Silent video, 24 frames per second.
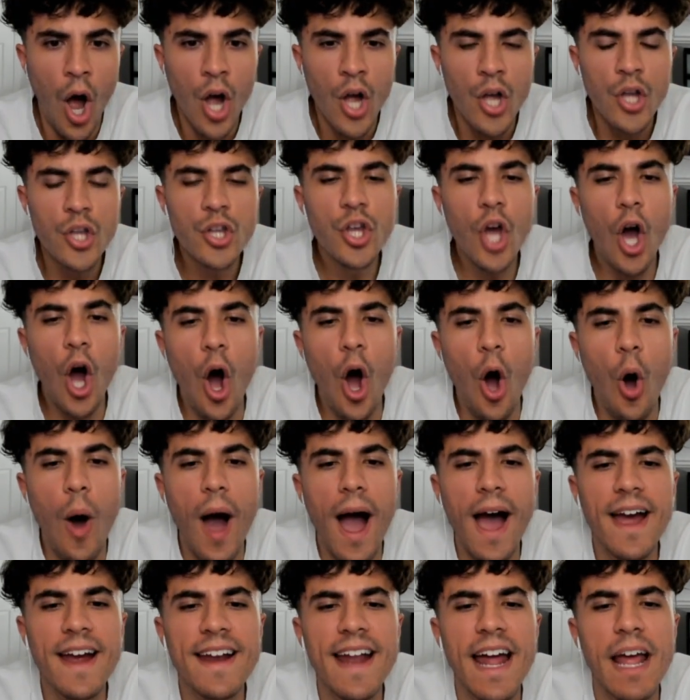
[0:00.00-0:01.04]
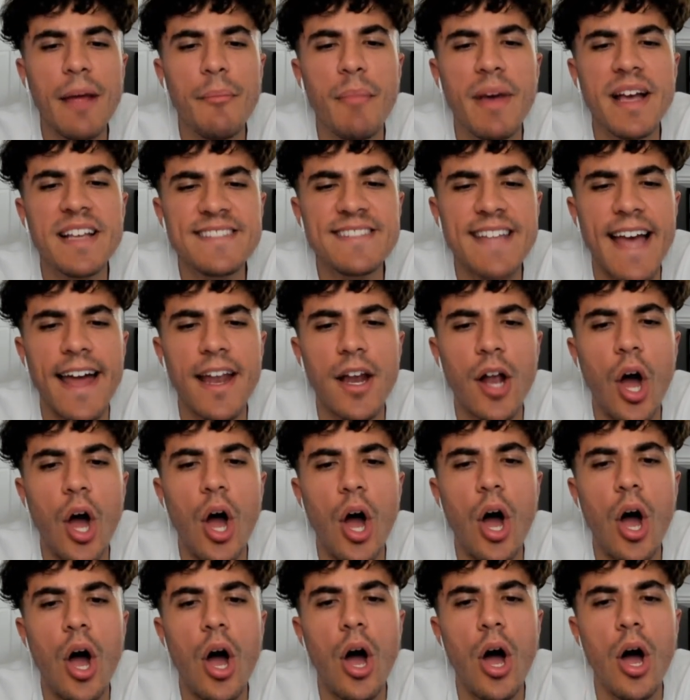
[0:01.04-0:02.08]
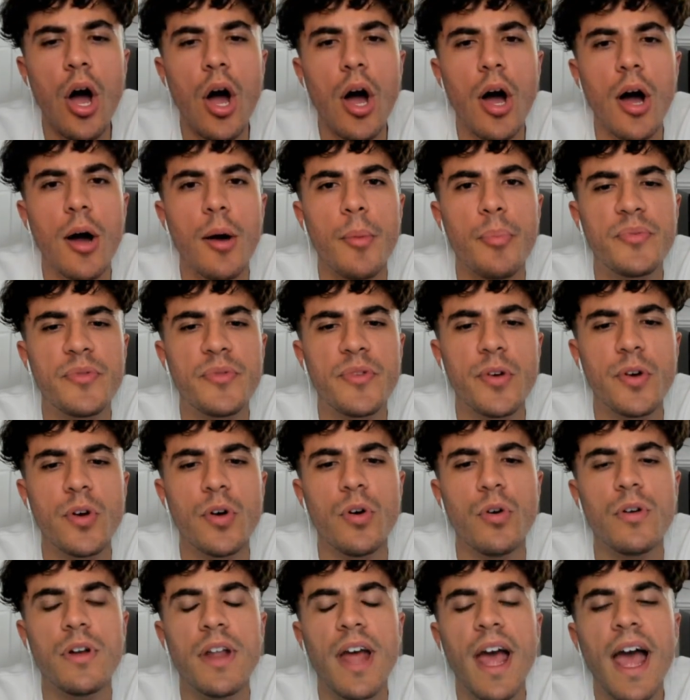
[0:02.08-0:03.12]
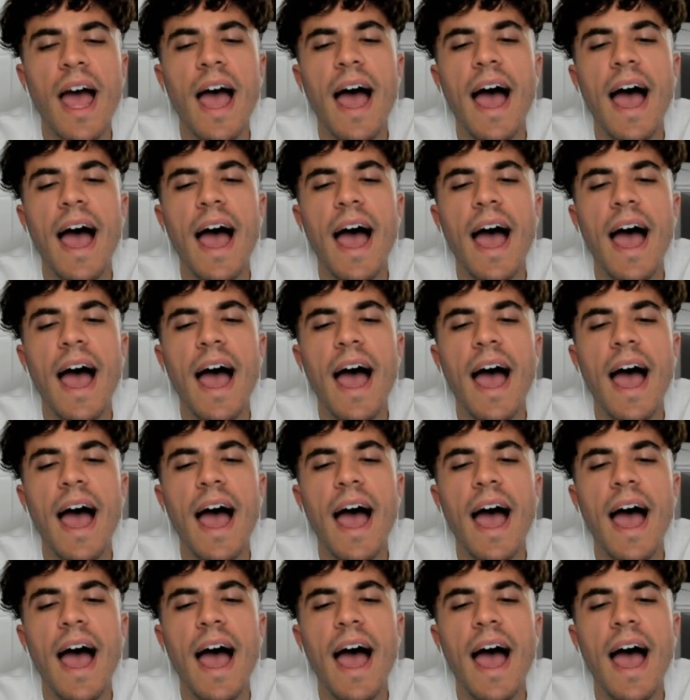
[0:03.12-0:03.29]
Yo, how did I mess that up, dude?